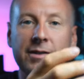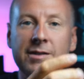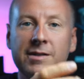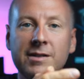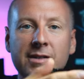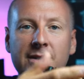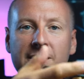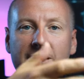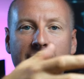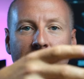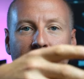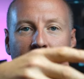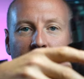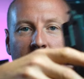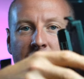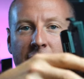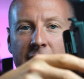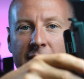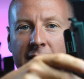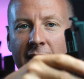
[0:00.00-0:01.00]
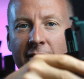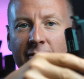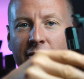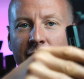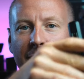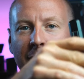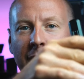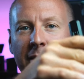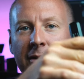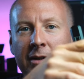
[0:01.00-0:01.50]
system. You just have
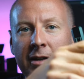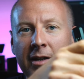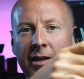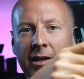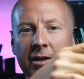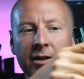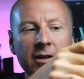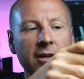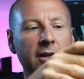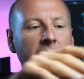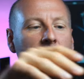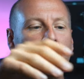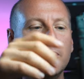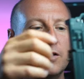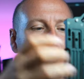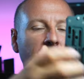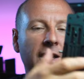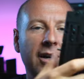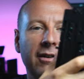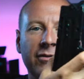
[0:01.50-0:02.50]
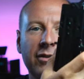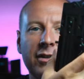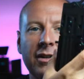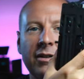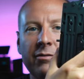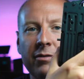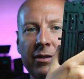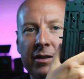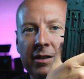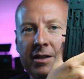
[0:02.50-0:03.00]
the button here, you have the
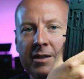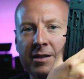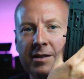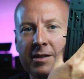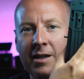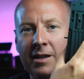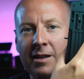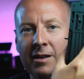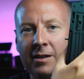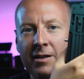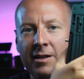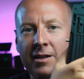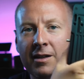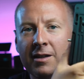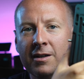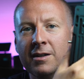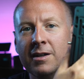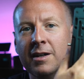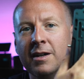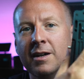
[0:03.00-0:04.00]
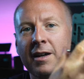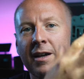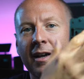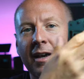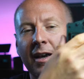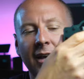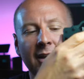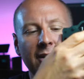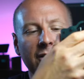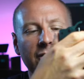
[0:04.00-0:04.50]
release handle here,
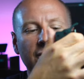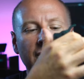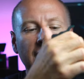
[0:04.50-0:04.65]
and you